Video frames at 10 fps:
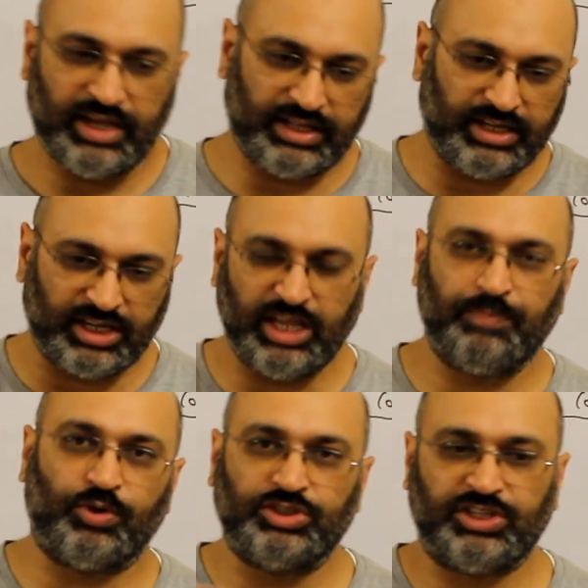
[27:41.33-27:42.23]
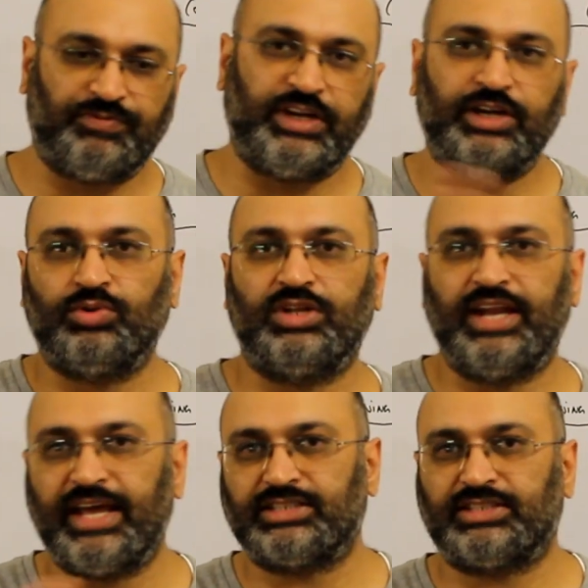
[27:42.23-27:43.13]
and then keep on shifting to the
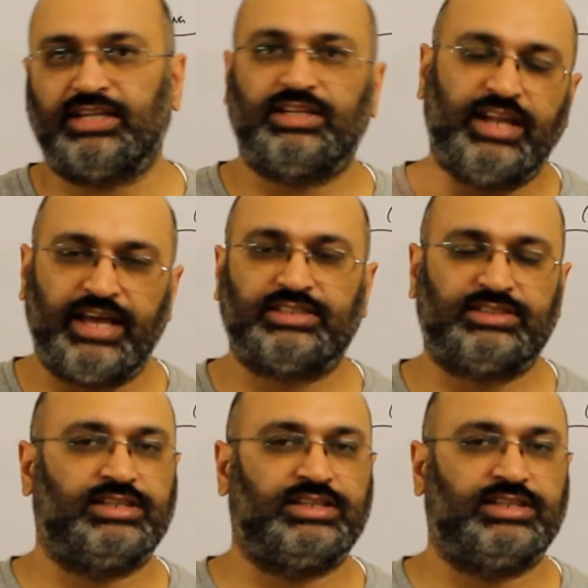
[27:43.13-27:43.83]
next and the next